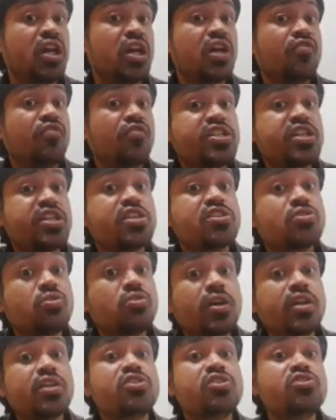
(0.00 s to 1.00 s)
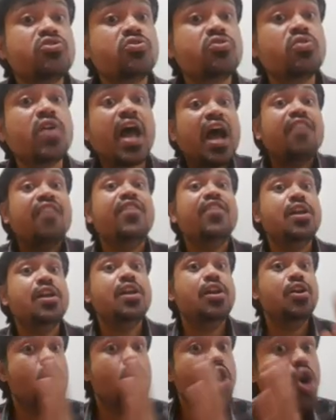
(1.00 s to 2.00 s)
which is going to have a
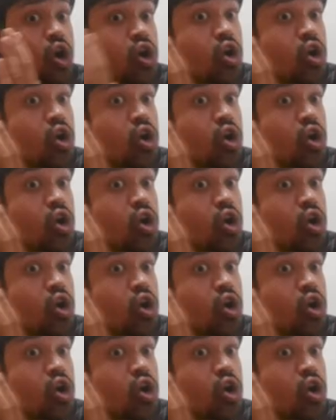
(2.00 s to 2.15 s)
low